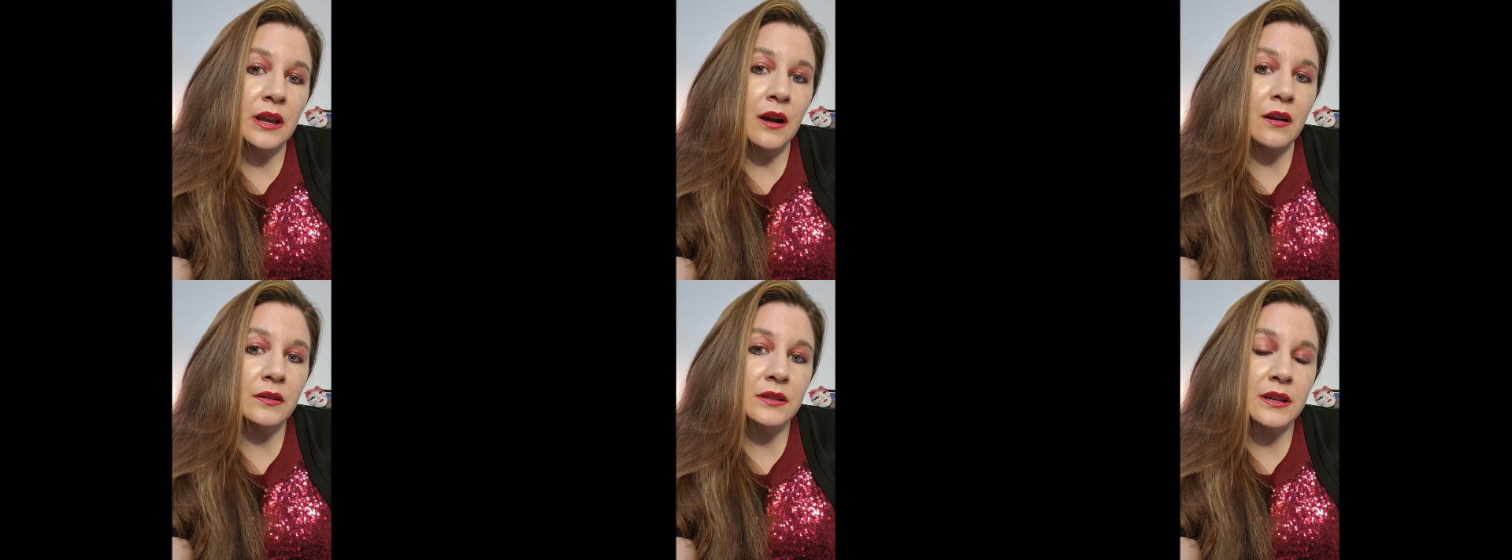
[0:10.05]

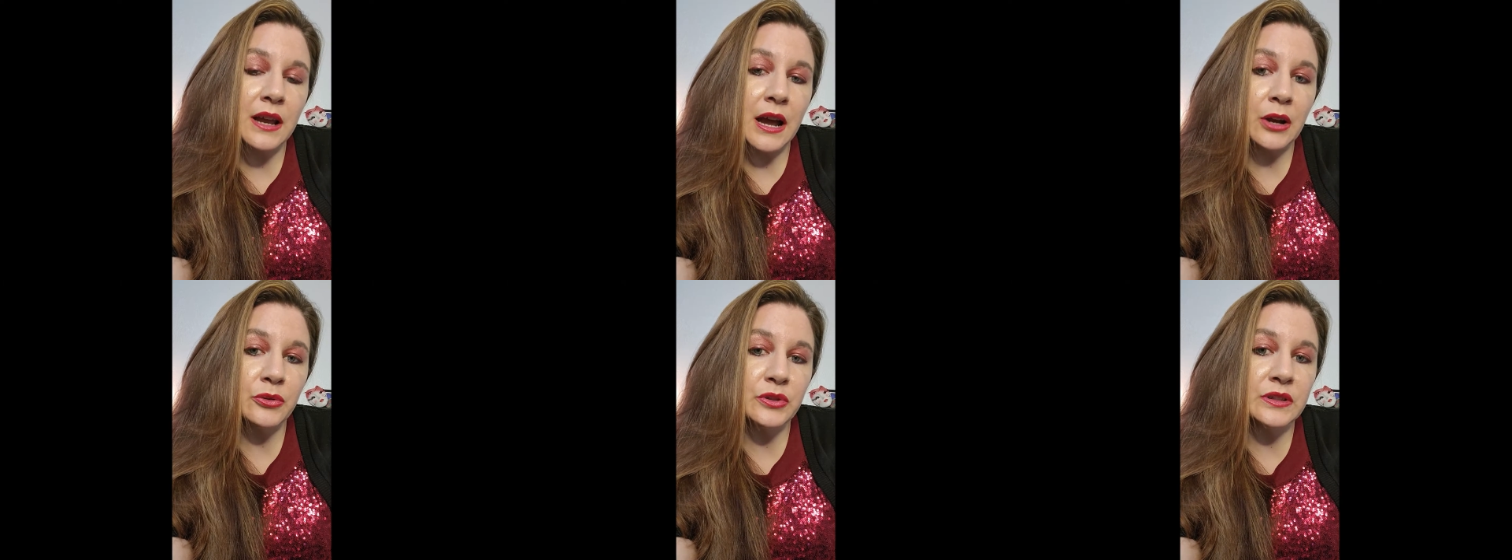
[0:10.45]
haunted
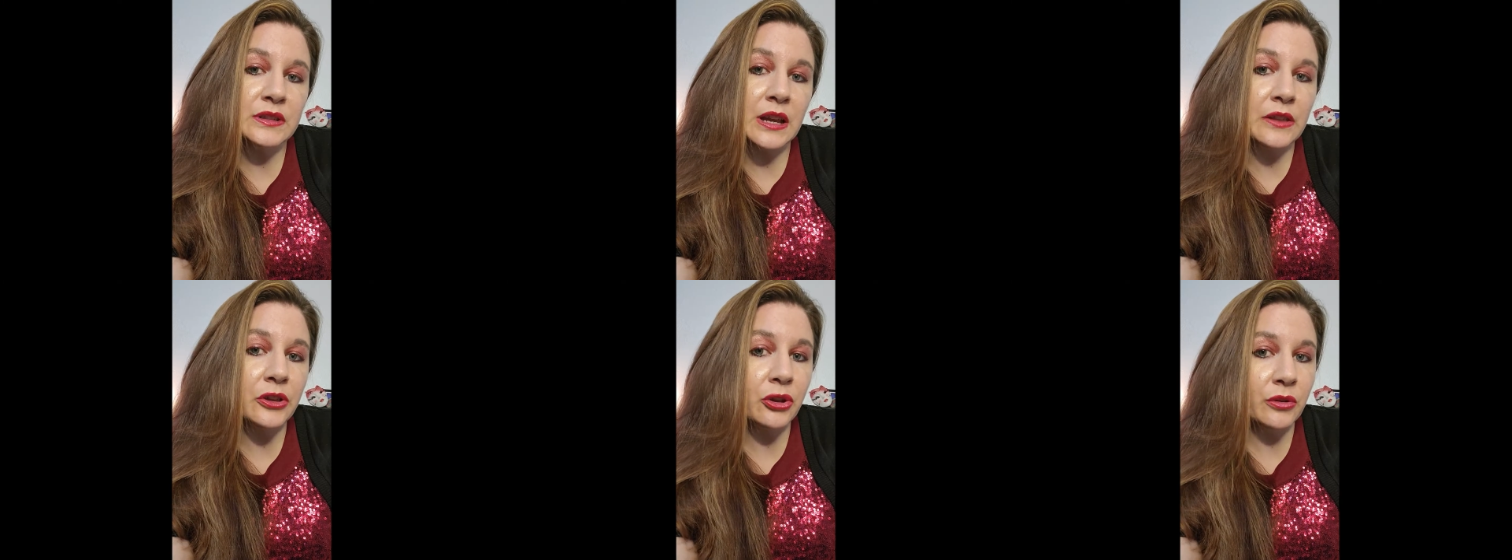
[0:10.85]
houses
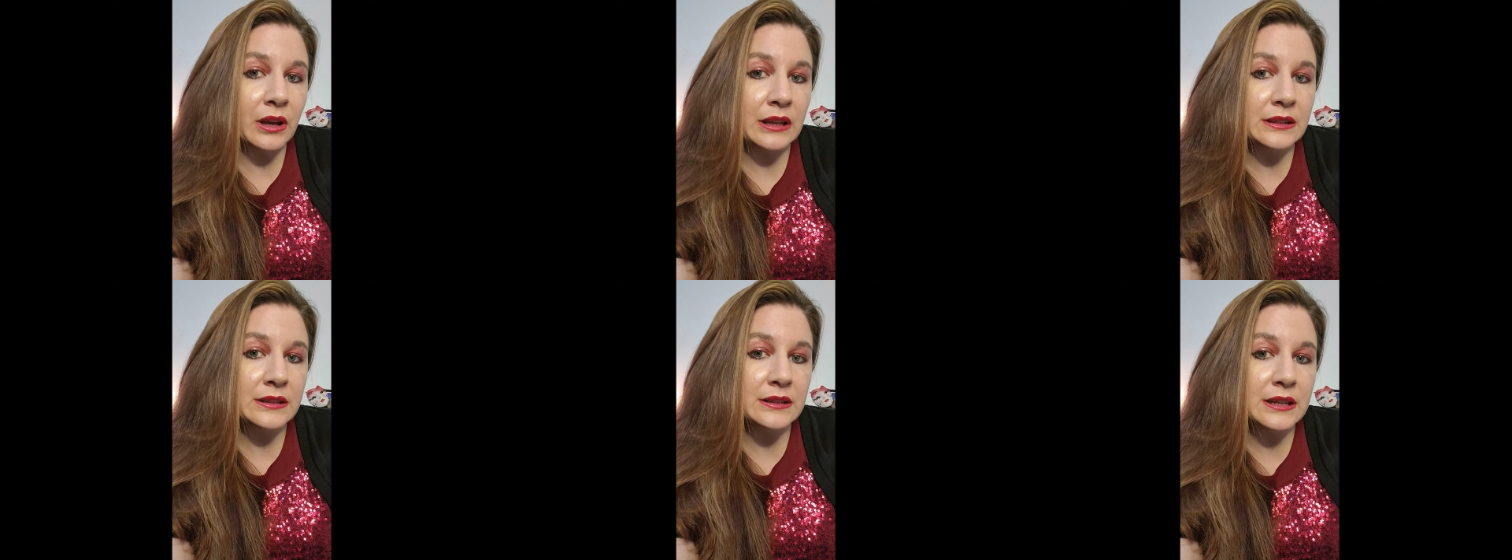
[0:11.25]
in the
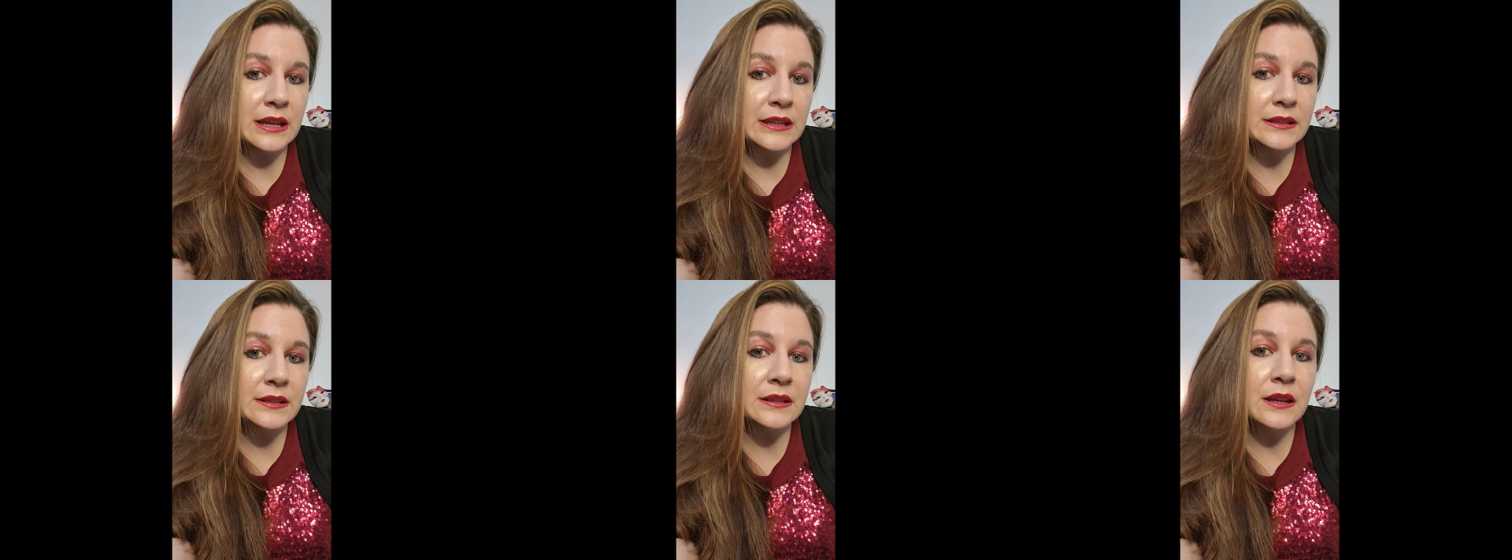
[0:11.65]
United
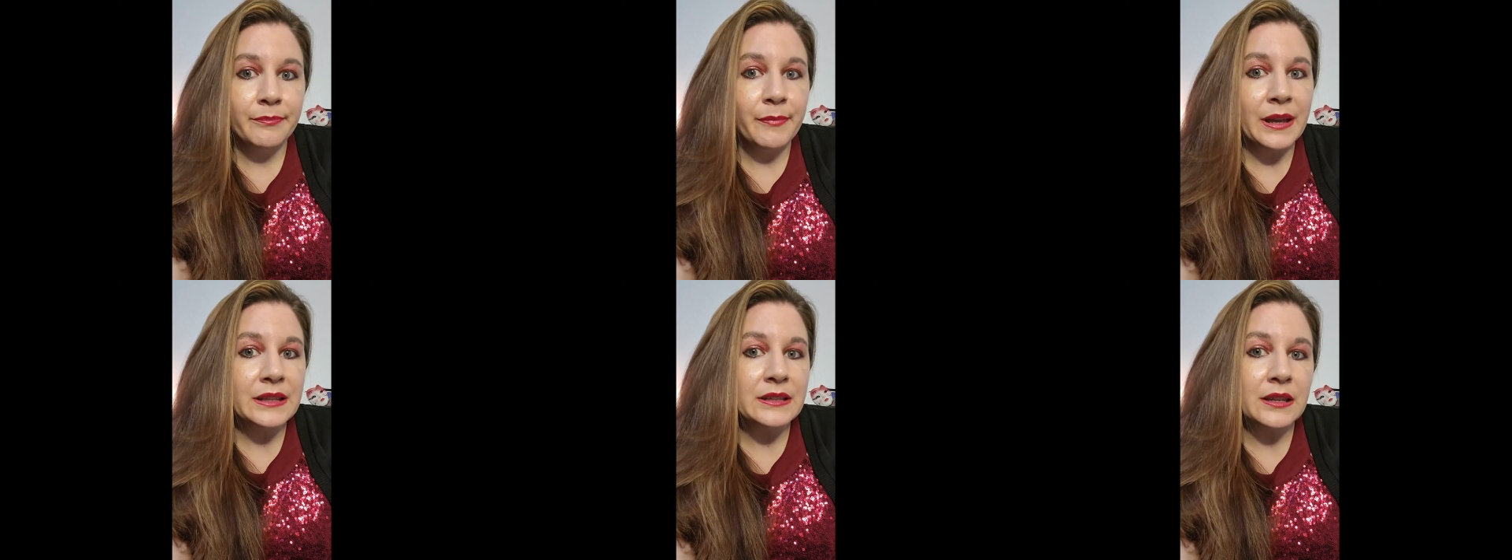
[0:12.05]
States
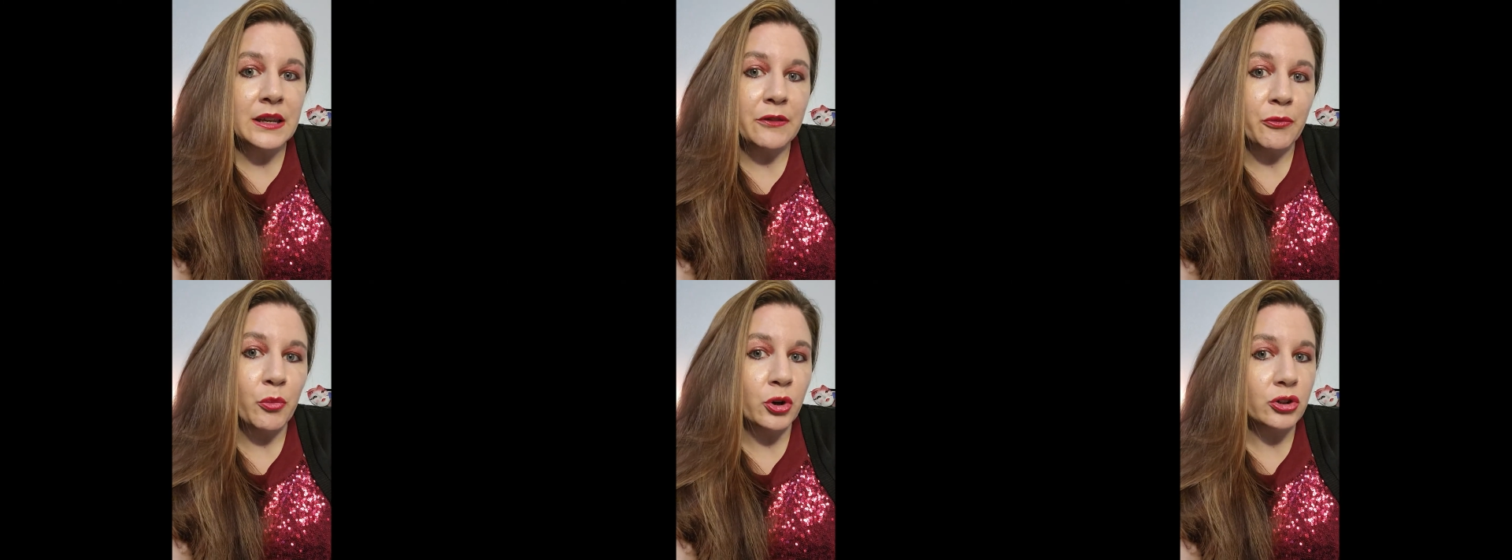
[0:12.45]
makes it
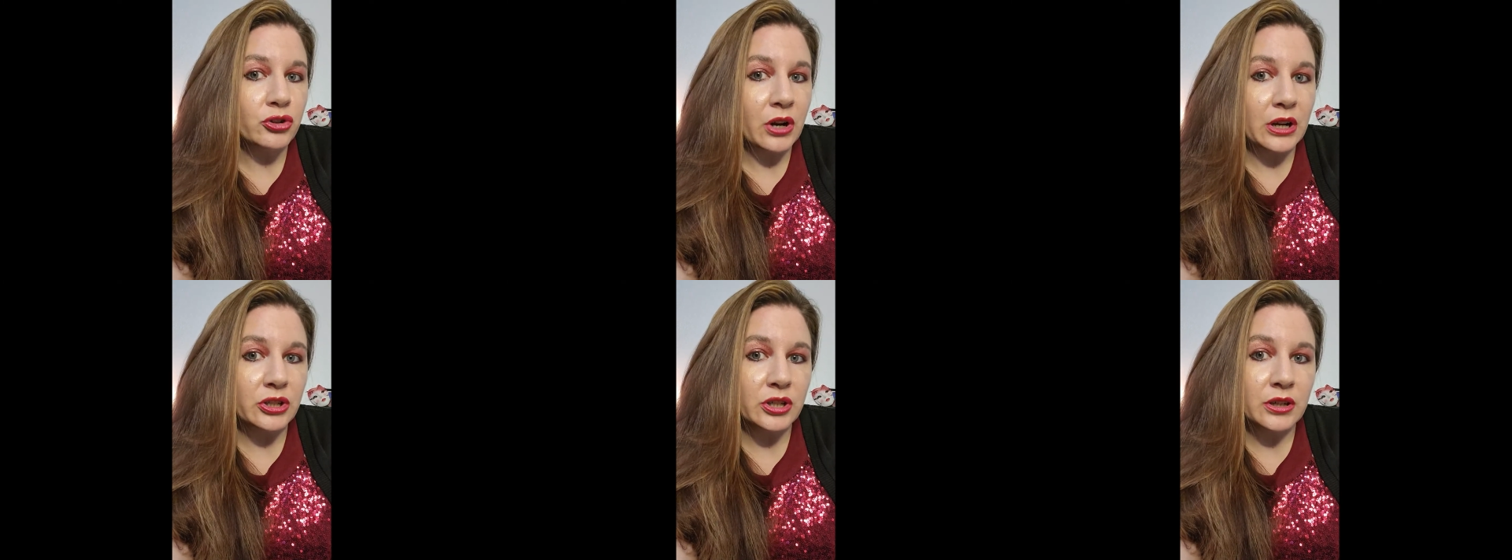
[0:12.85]
even more
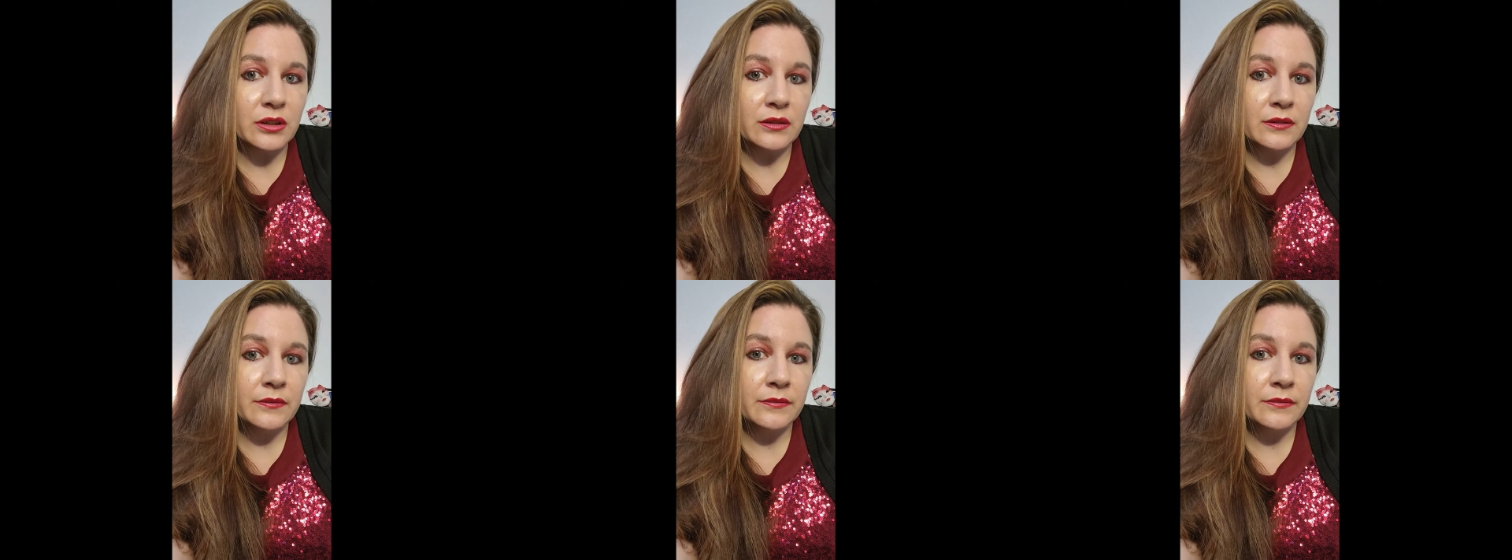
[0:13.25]
tragic.